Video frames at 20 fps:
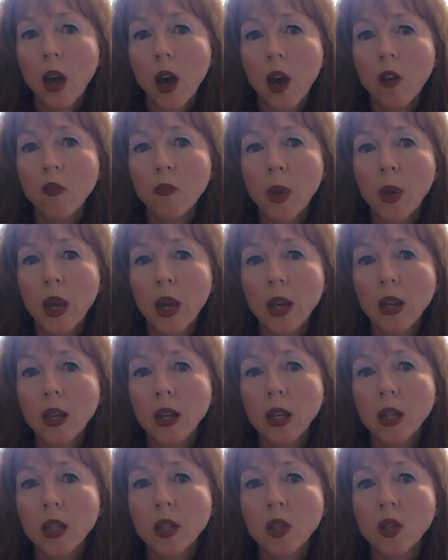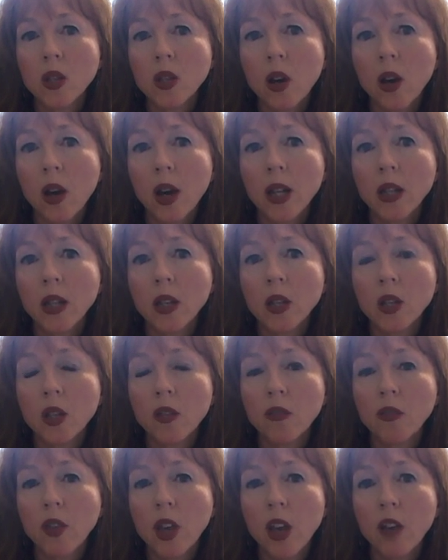I've been inside this
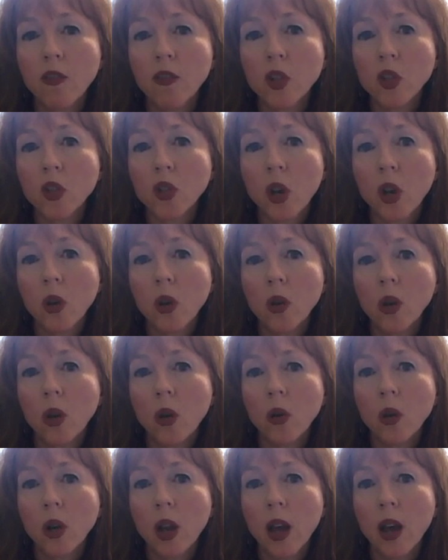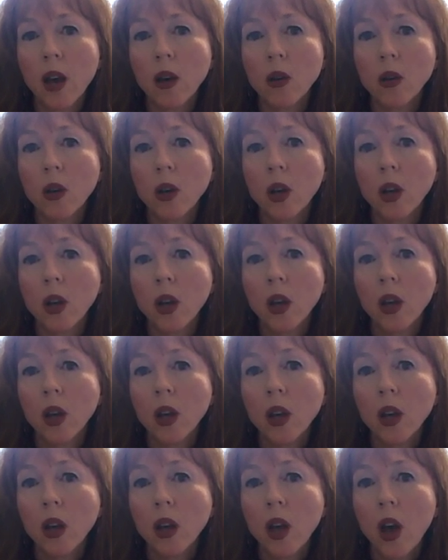affair for so long now,
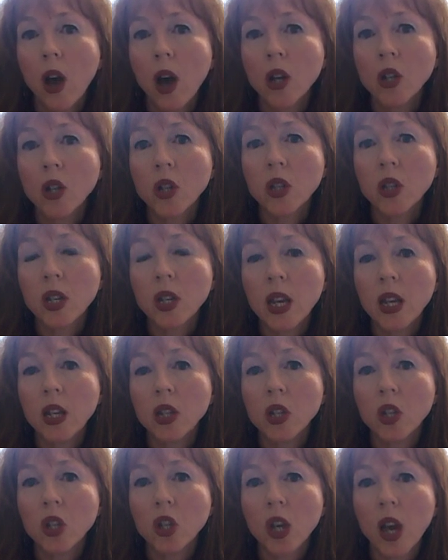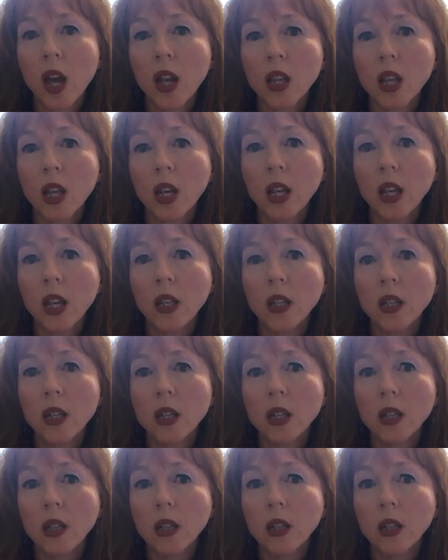I just need to shut the lid.